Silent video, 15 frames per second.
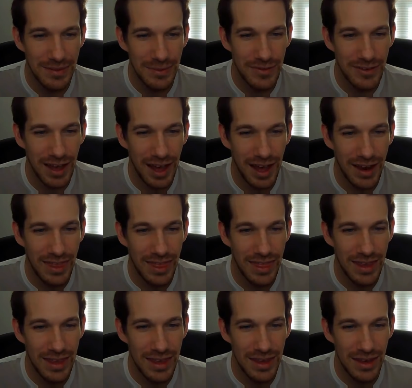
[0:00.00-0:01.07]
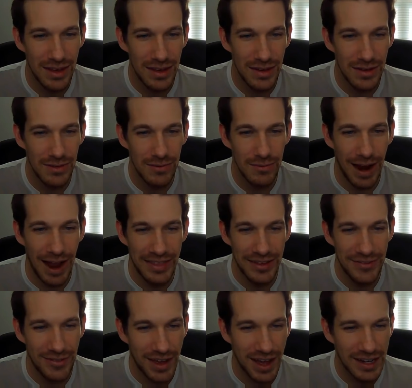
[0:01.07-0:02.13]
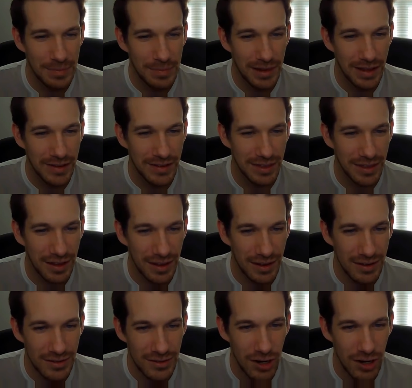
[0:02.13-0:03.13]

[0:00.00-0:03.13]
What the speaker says: We've got the Wrath effect plus the